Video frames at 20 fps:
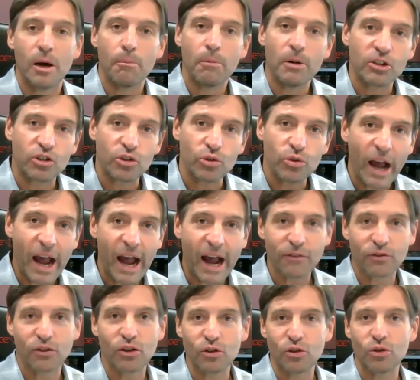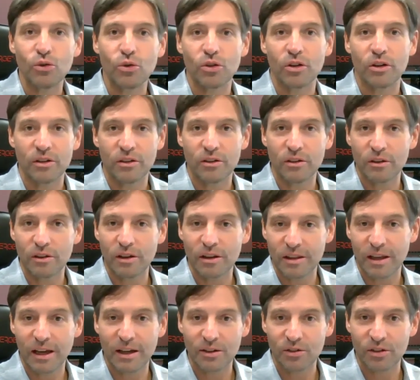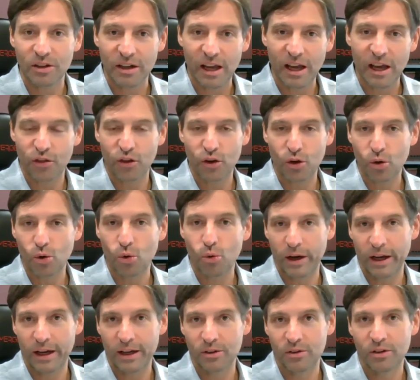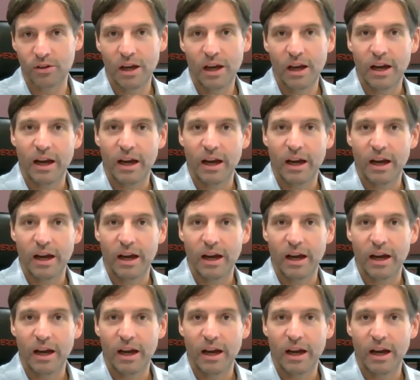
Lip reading: But you have to do the things in ethical ways.